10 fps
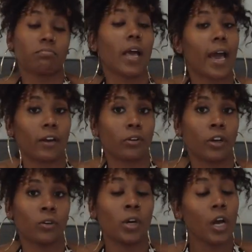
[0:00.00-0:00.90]
I don't
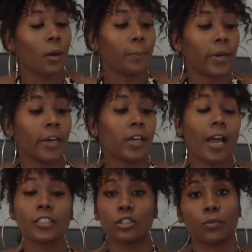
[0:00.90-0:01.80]
know. But
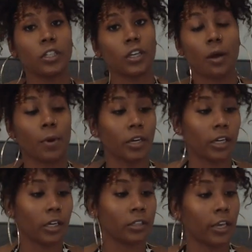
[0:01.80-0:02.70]
I just wanted to come on
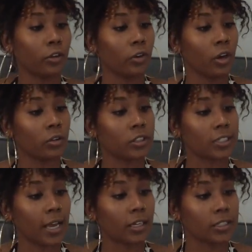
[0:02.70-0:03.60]
here and let you know,
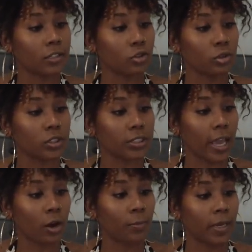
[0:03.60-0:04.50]
Design Essential
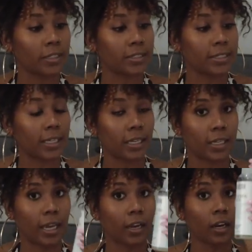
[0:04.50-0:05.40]
Scalp and
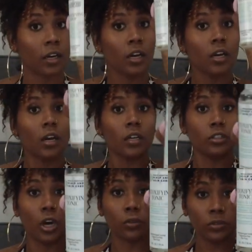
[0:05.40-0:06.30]
Skincare.
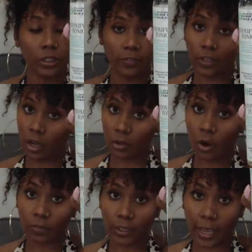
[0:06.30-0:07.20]
Don't leave it on
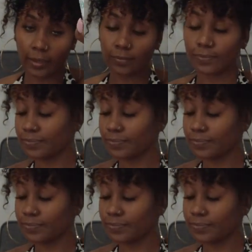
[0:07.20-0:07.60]
overnight.